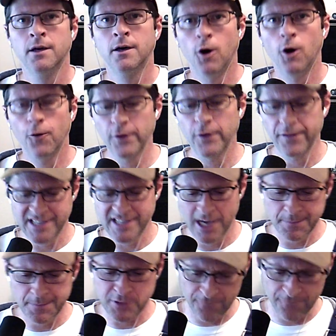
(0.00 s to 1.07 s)
Hopefully this
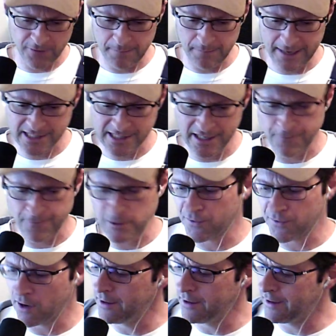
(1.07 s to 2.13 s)
helps. Hopefully it makes a difference
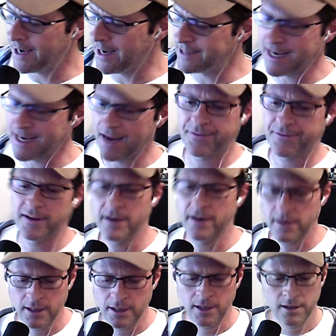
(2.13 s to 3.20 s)
for all you guys out
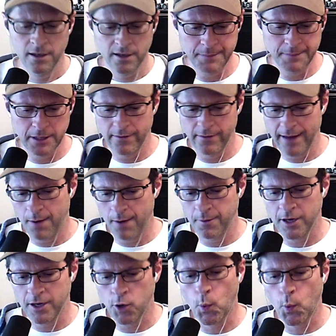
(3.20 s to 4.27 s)
there. Going to be going out with
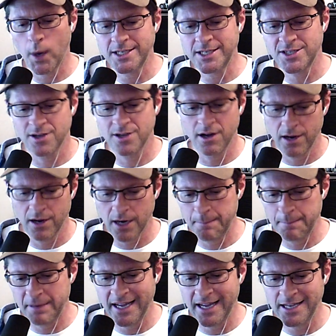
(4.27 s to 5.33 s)
a great song
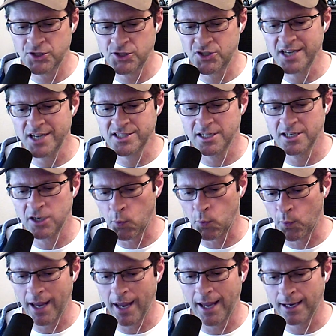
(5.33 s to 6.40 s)
by Jason
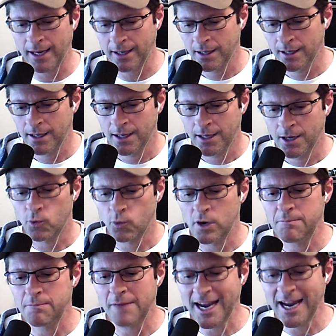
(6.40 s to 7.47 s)
Gray,
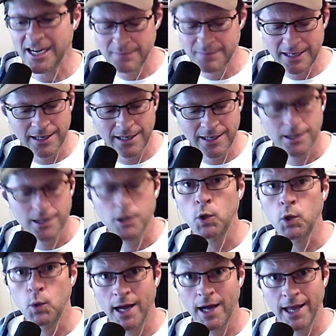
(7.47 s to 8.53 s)
Remind Me
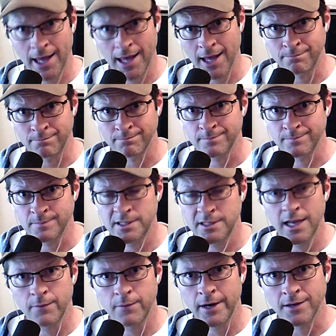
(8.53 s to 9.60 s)
Who I Am. Stay
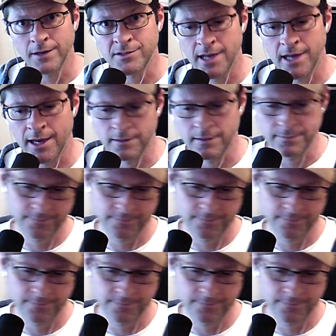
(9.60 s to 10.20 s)
on Radio Style.